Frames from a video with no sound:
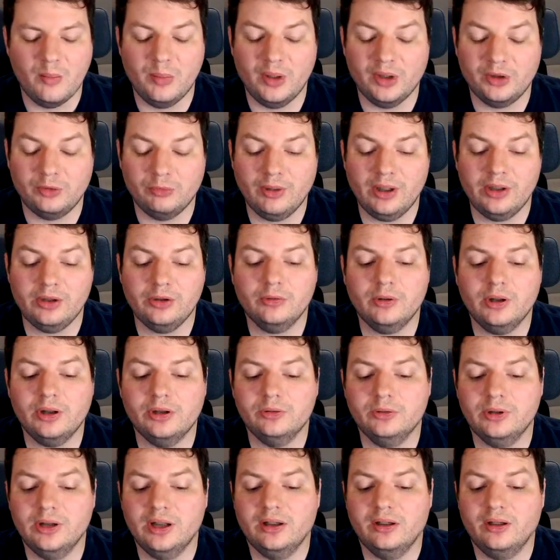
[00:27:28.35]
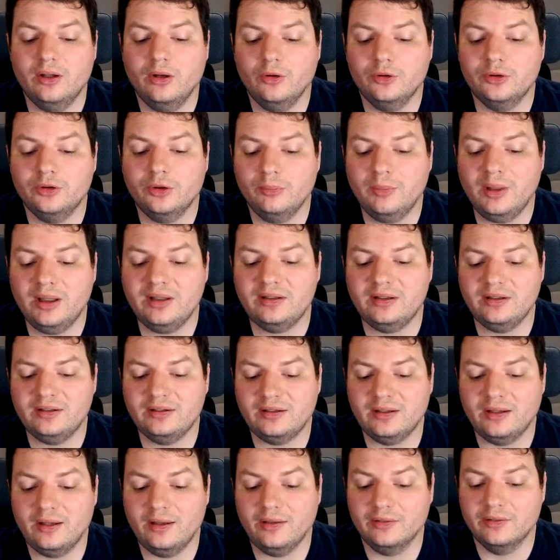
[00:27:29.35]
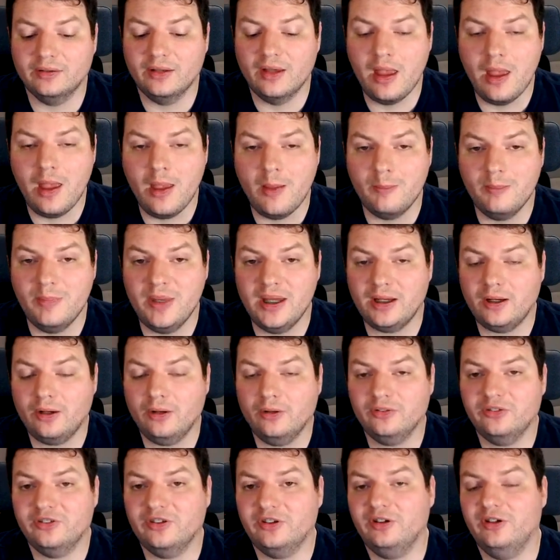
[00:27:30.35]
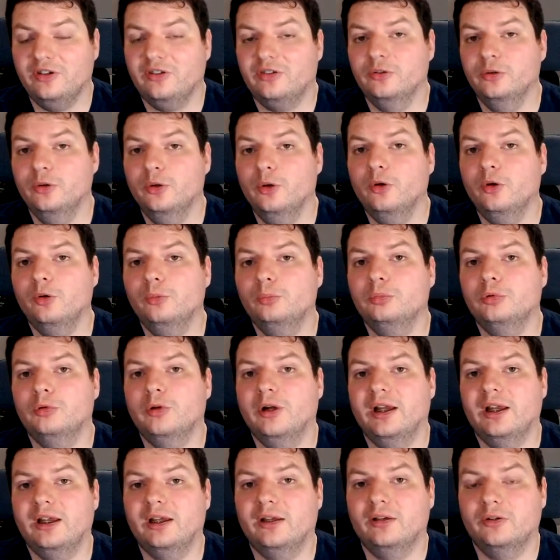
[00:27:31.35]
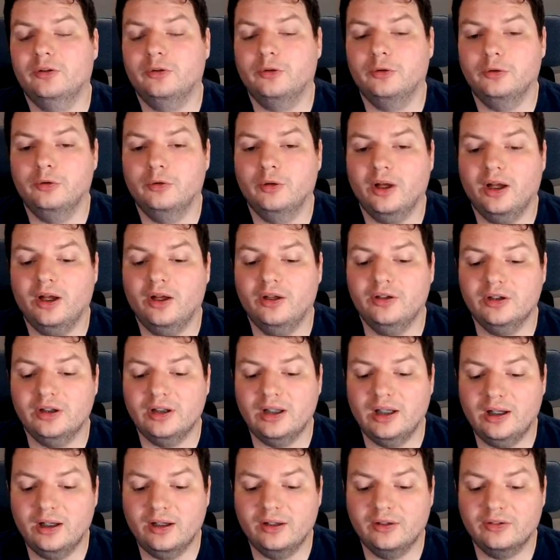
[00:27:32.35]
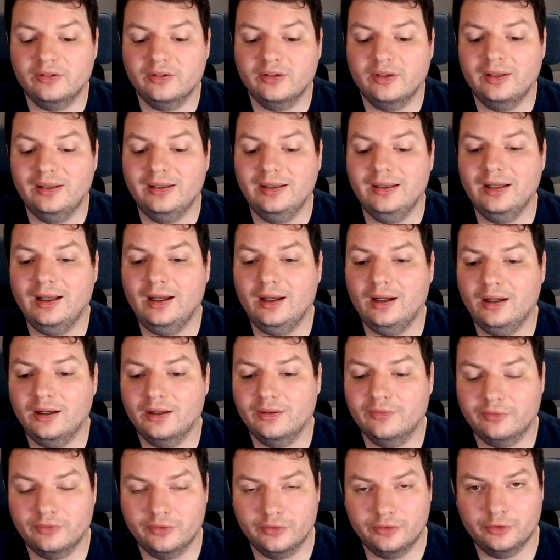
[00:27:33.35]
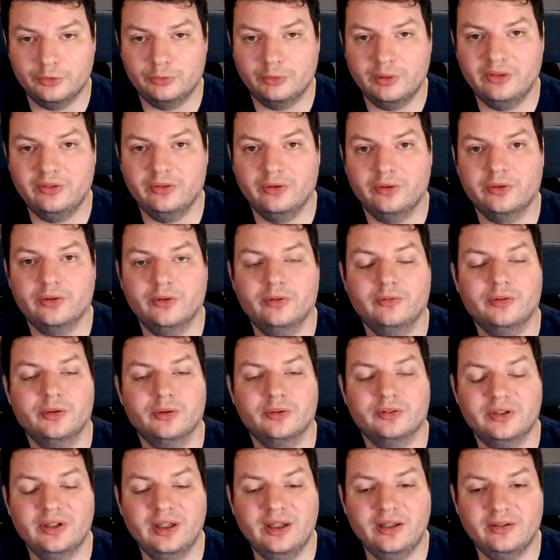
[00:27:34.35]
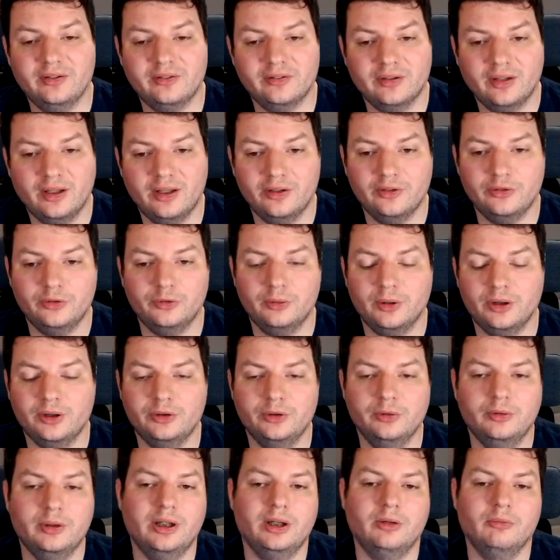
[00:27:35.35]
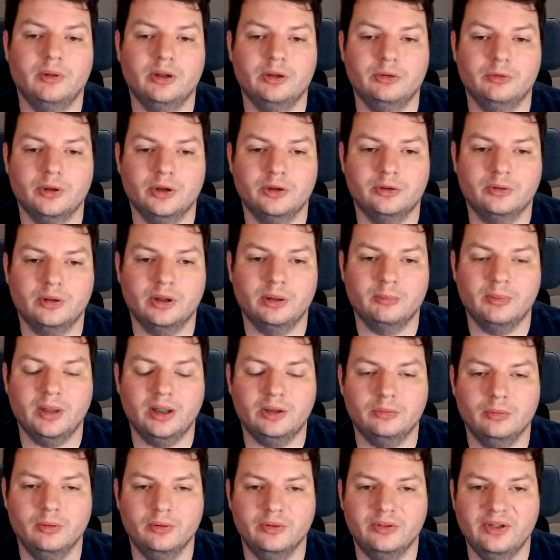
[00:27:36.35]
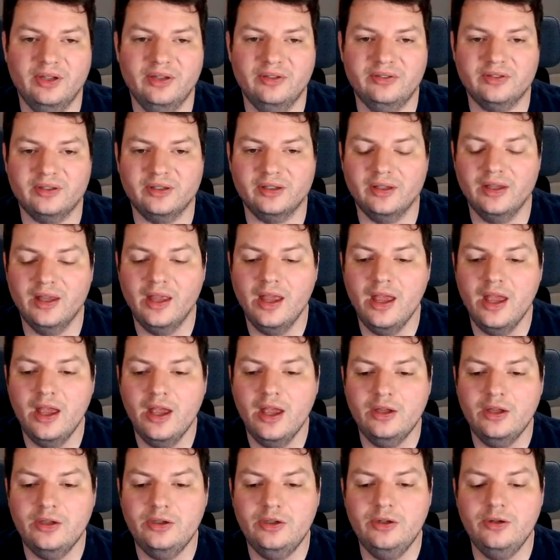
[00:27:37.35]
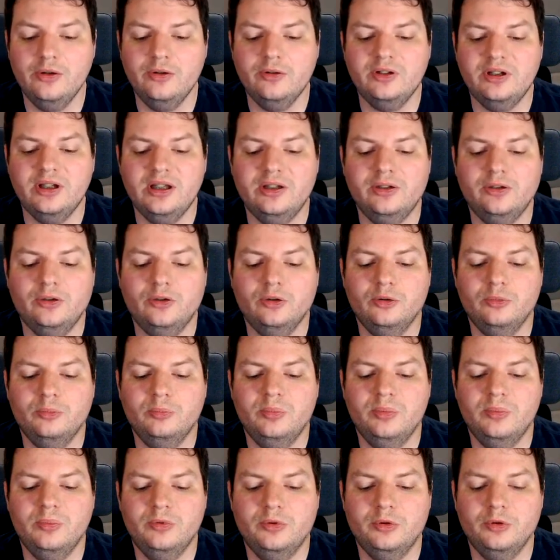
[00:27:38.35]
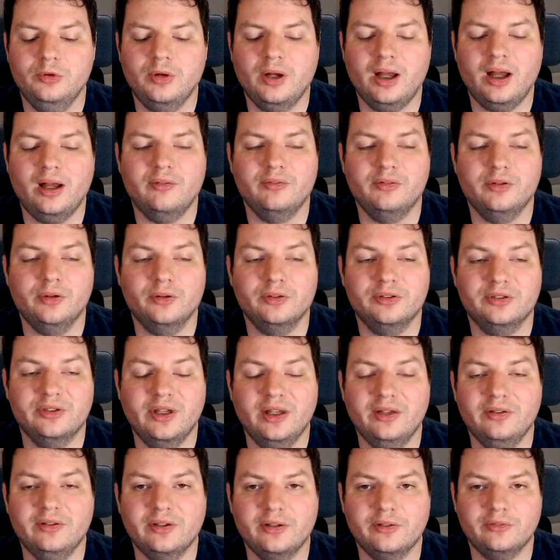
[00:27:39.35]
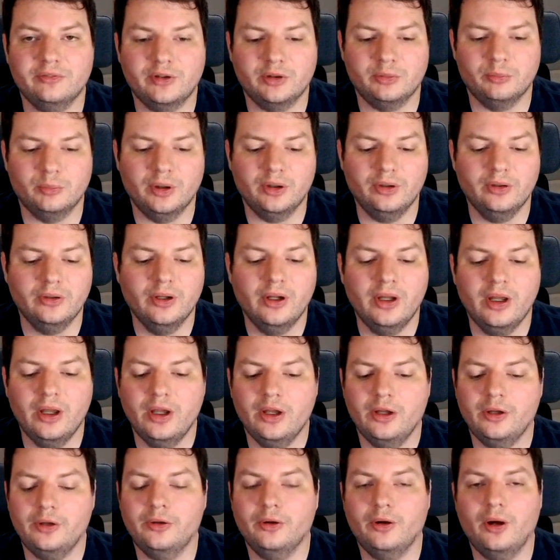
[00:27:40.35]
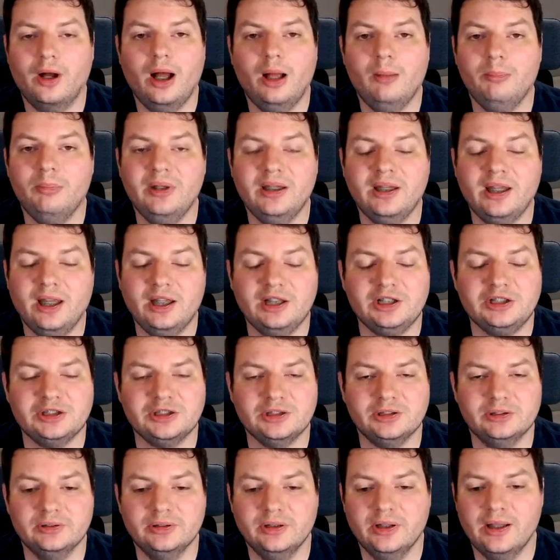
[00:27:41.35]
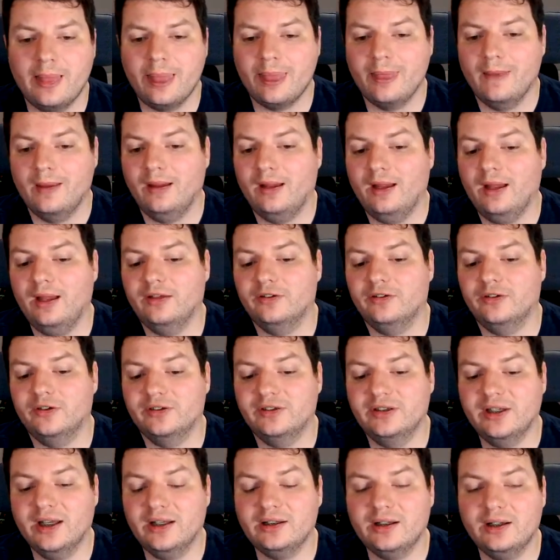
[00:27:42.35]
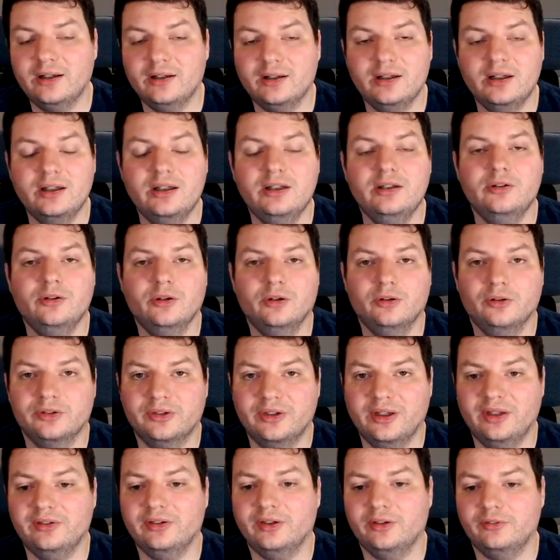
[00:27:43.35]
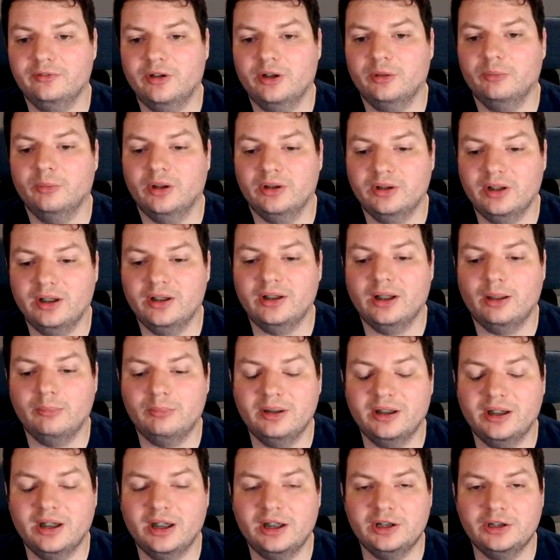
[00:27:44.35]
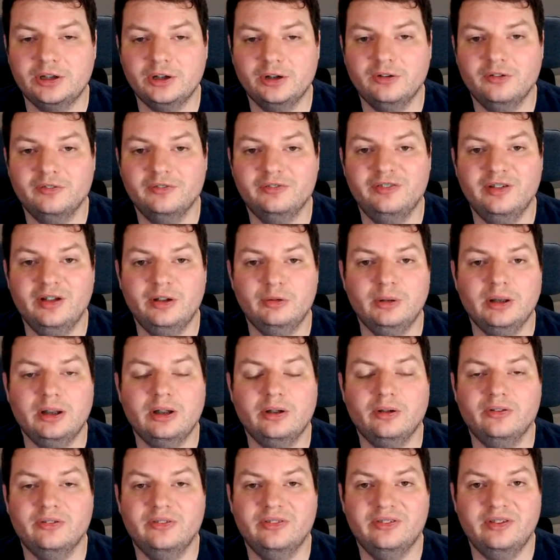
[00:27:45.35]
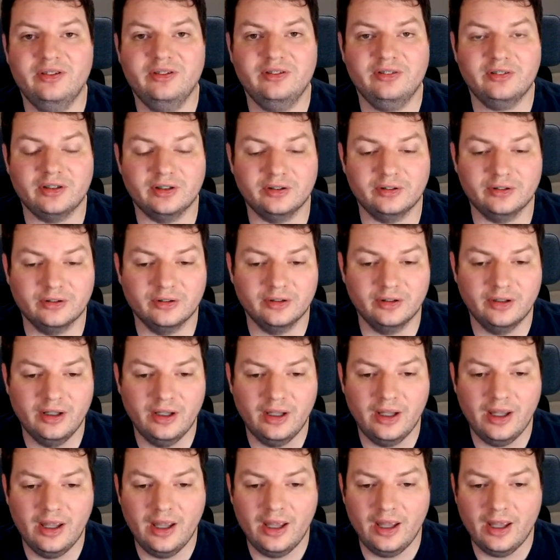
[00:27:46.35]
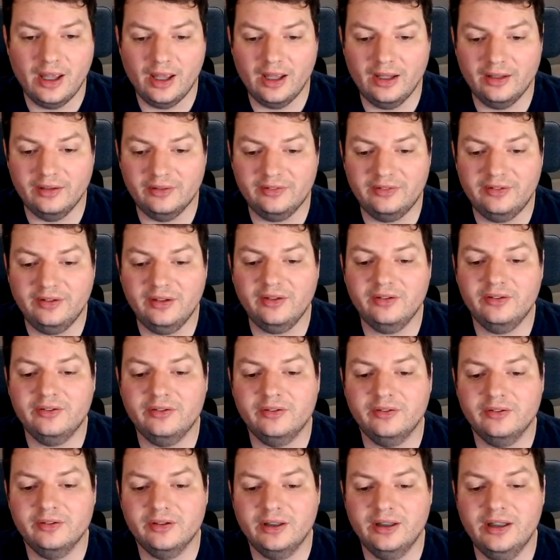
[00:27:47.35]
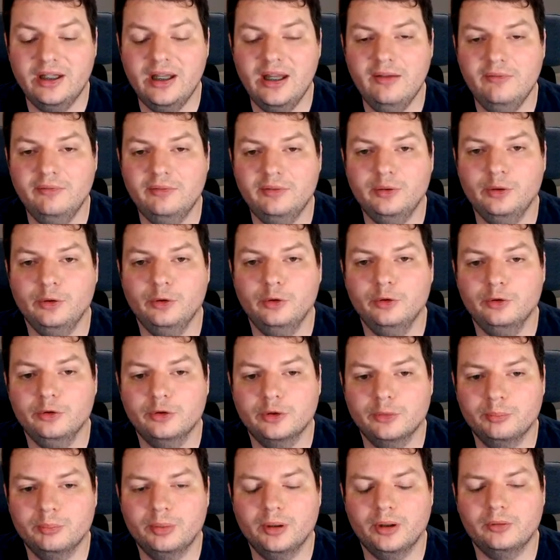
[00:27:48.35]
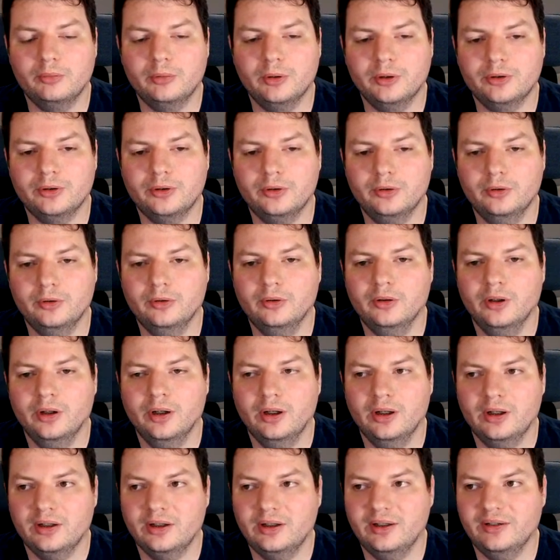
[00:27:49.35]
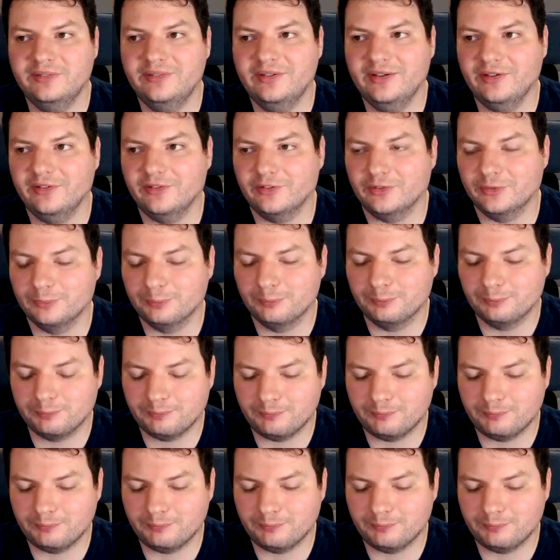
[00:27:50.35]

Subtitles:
But when you are doing automated tests, because there is no brain to analyze live the result of your test, as you are doing when you are doing manual testing, you need to have your test environment, your application, and the data in your test environment and application very consistent. And this gives you the power to get this.